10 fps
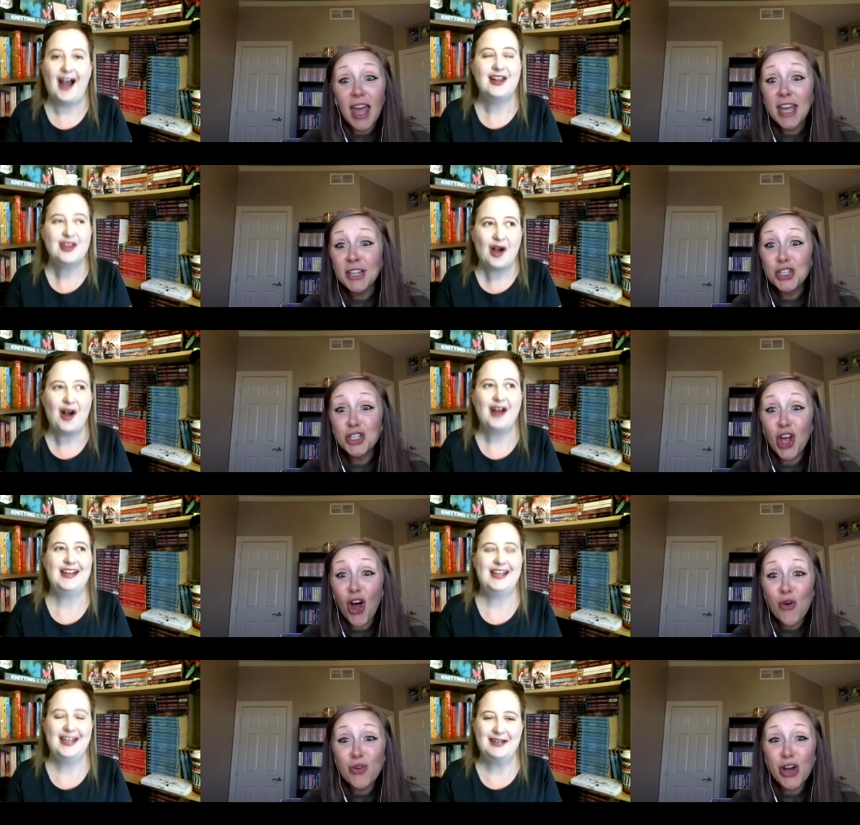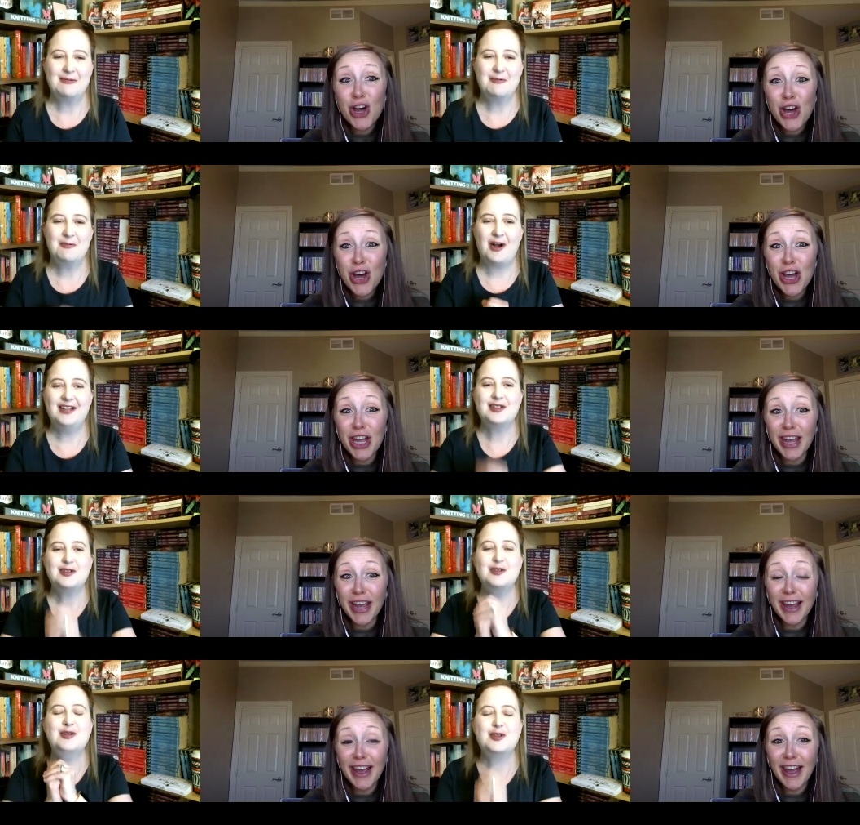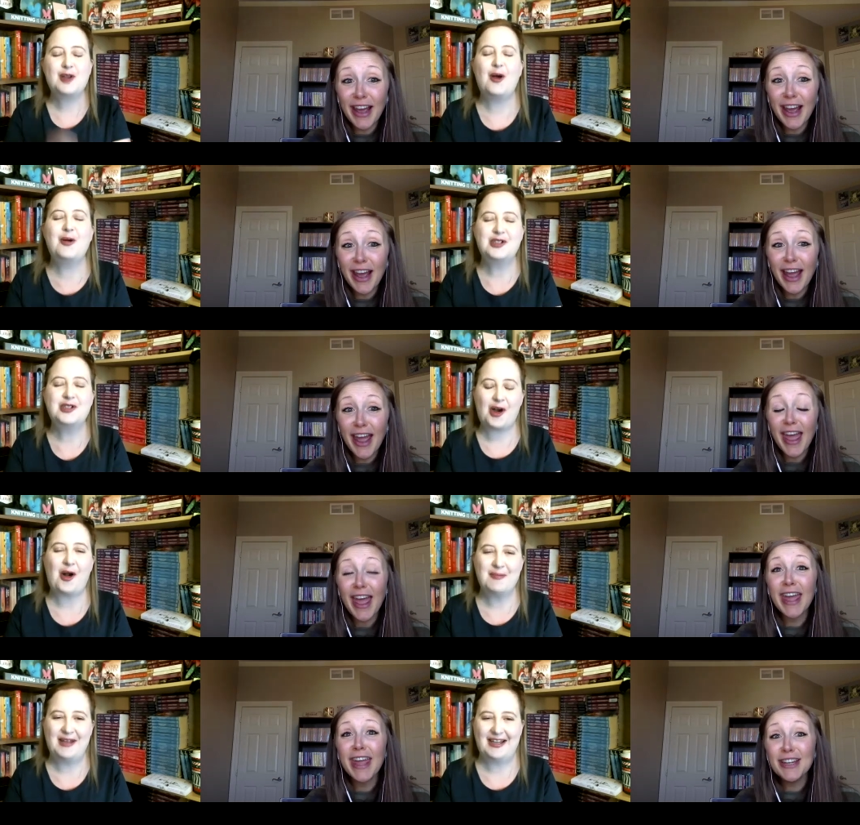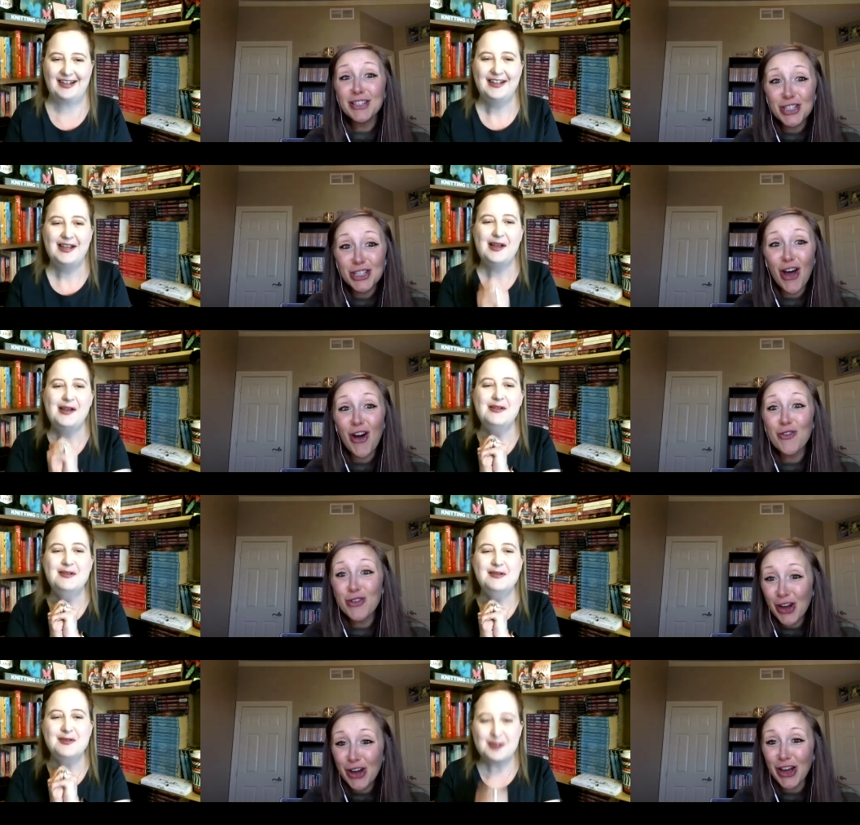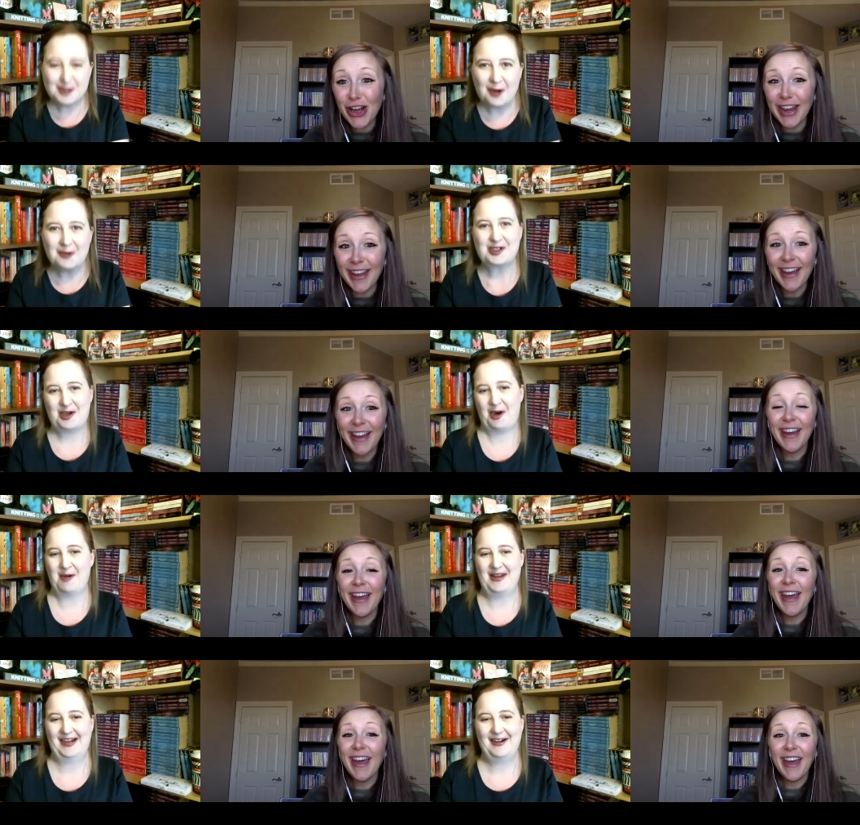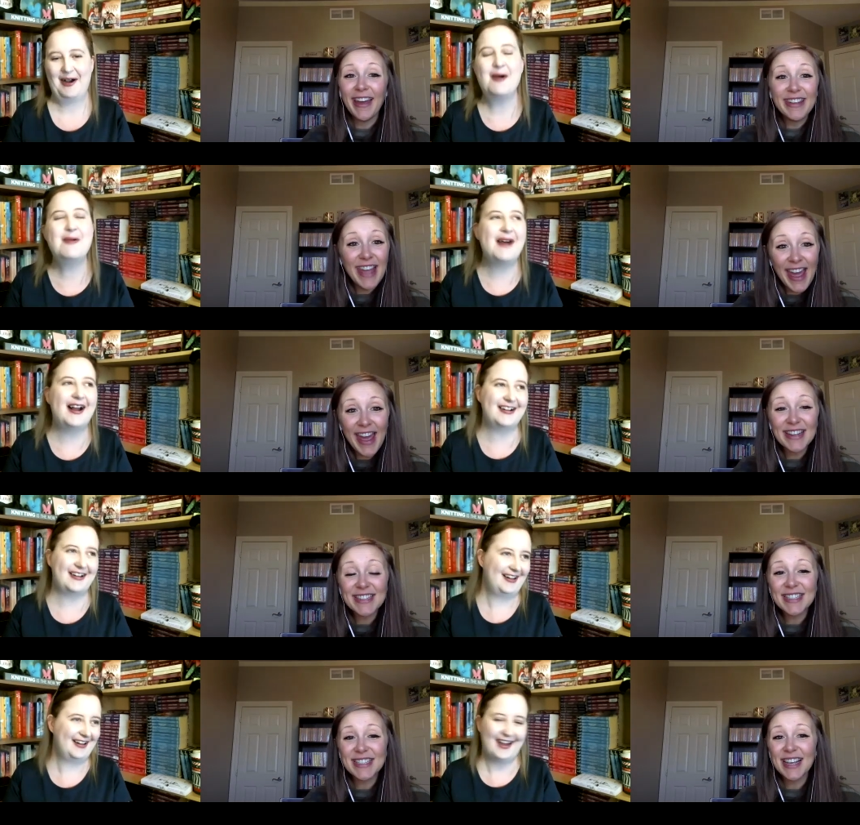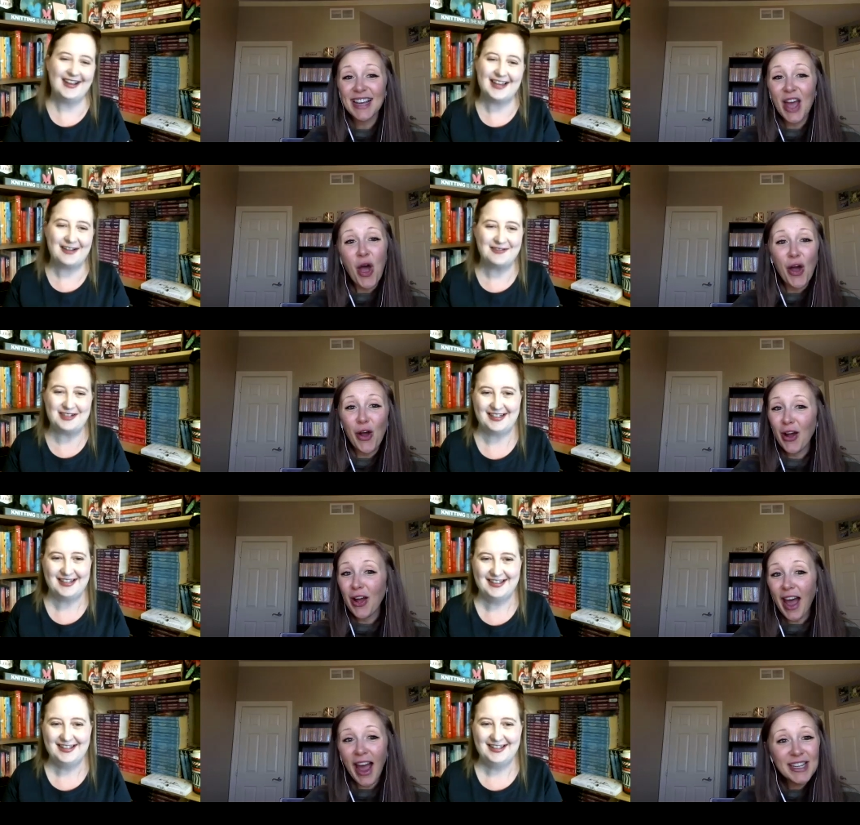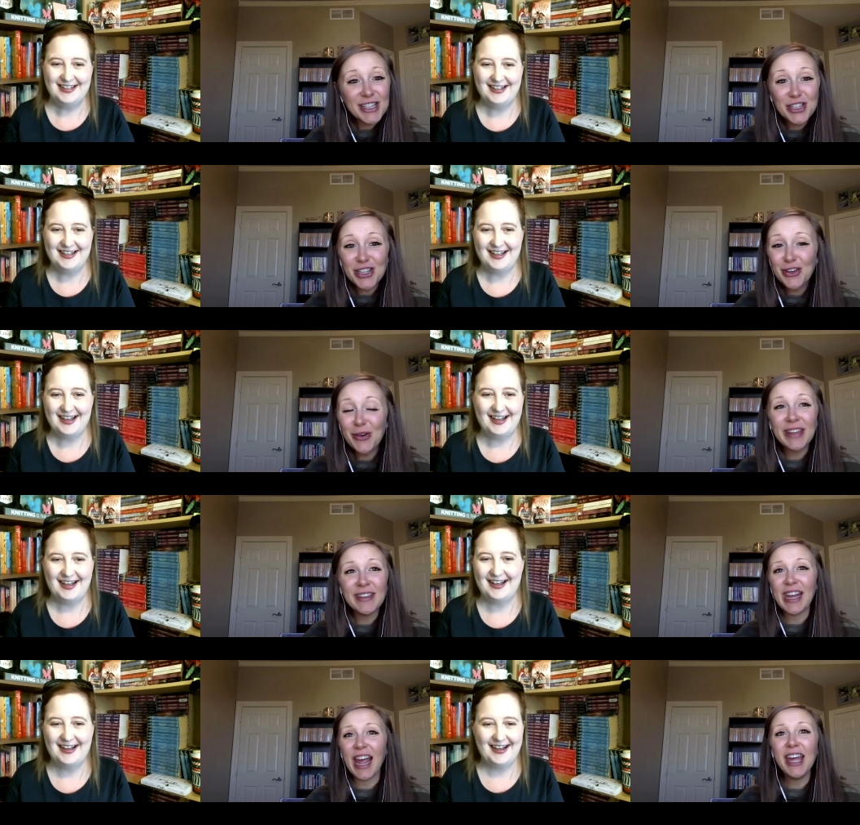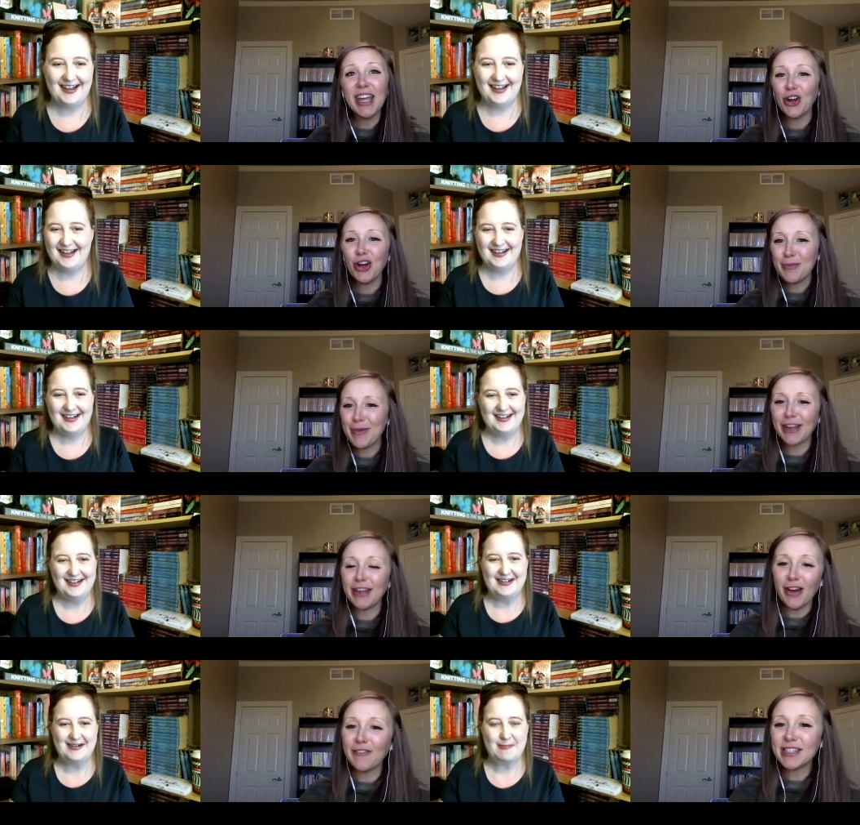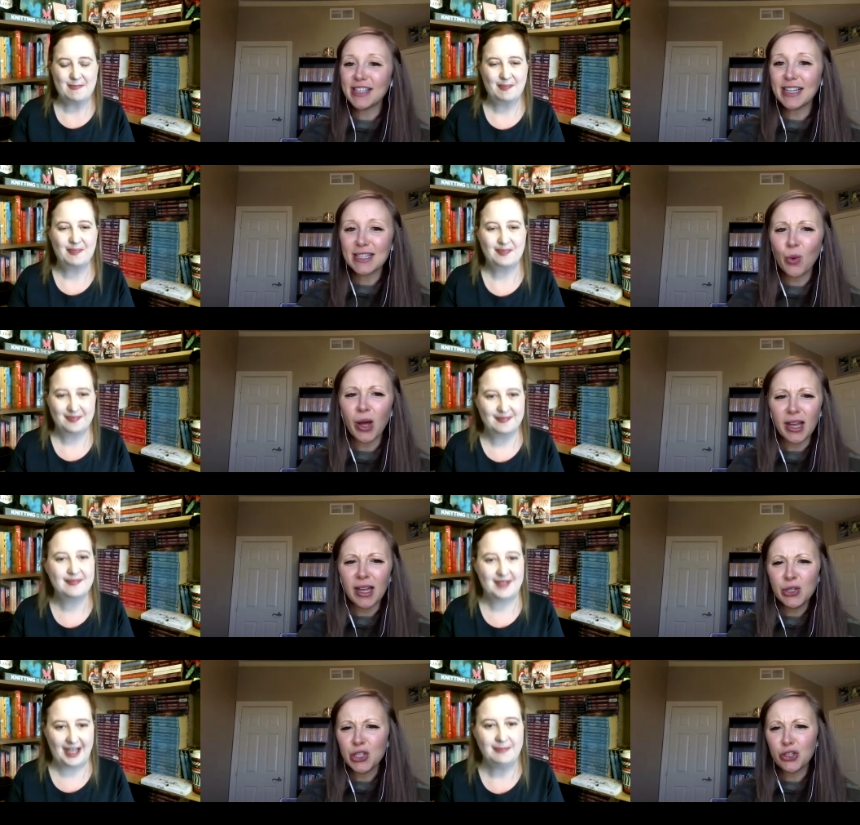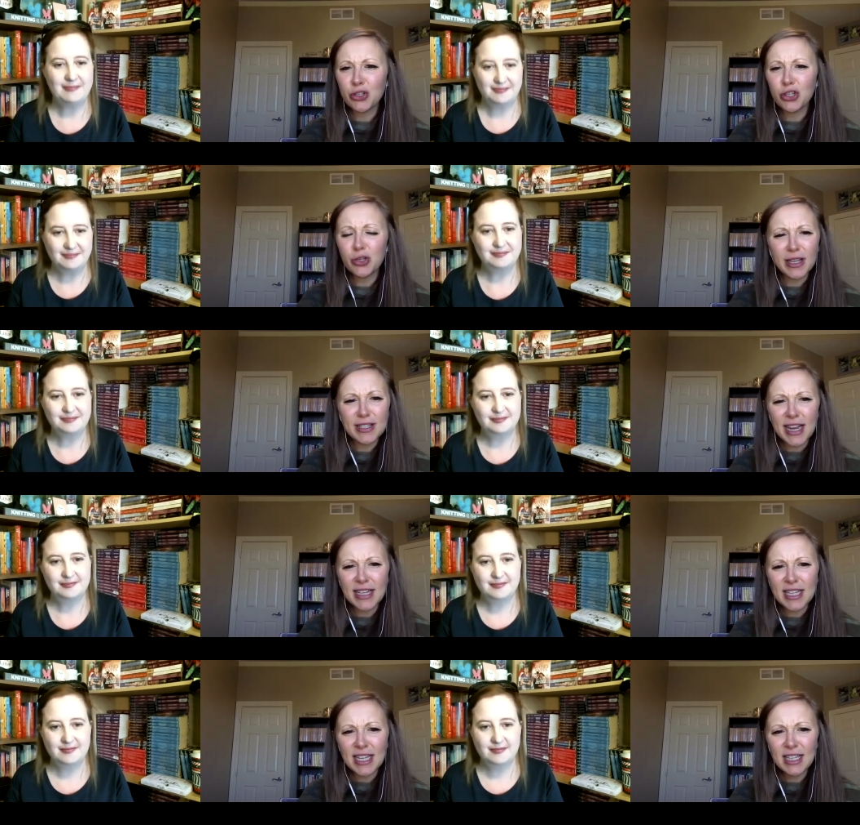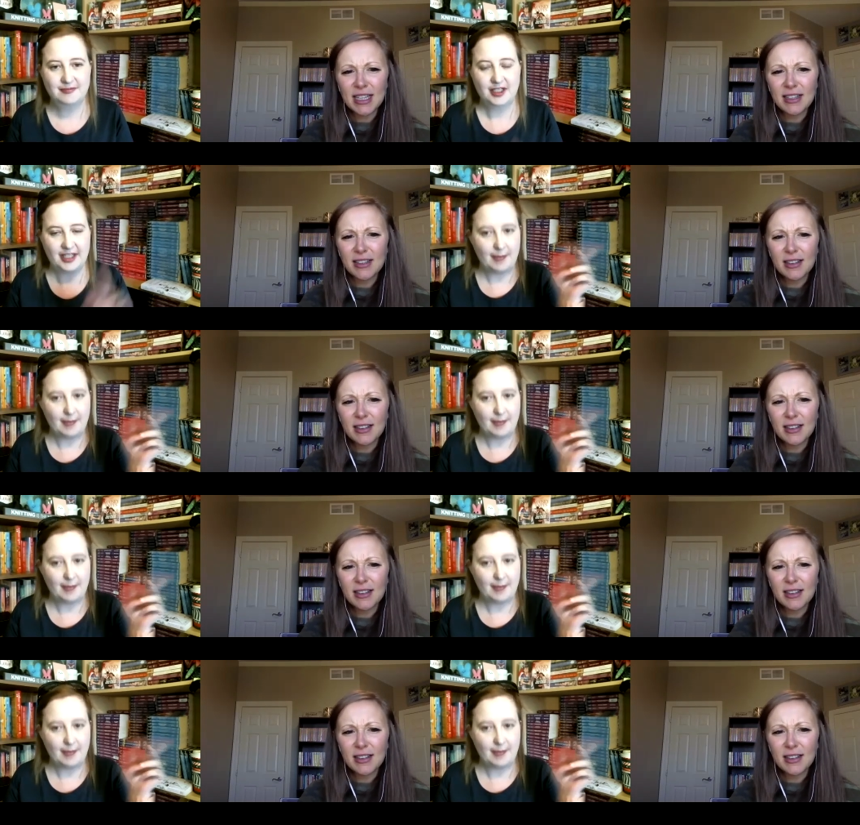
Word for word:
Speaker 1: it's thought so it good. was so charming. It is so good. So charming. Oh my yes. God.
Speaker 2: I loved it. I did too. And like I had heard about it obviously because what it was 2018 came